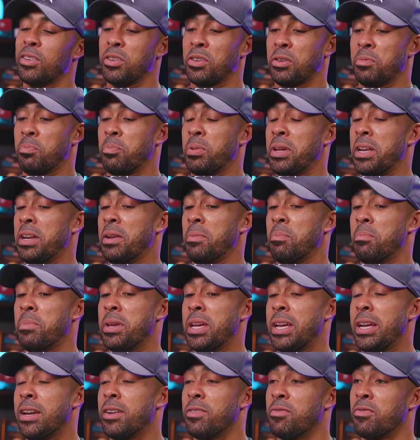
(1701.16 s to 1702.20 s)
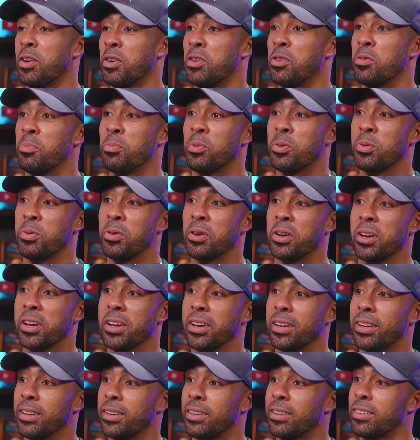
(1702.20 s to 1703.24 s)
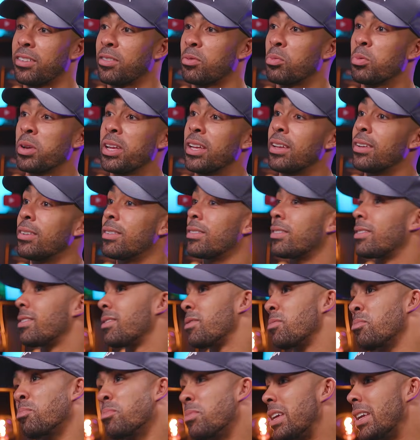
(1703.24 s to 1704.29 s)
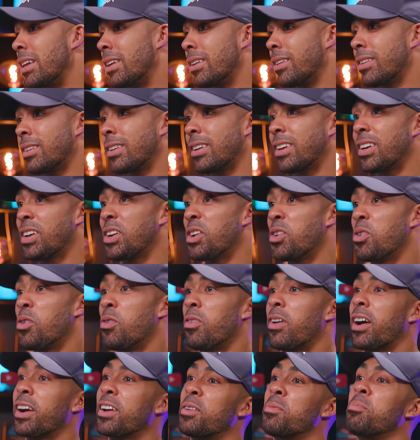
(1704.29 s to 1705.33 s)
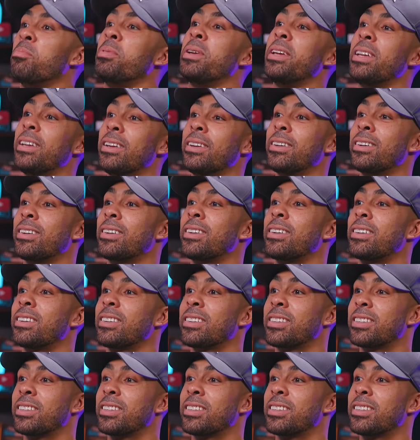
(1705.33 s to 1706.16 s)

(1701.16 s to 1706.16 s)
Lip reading: You could be the vulnerable, the sweet me, or I could be,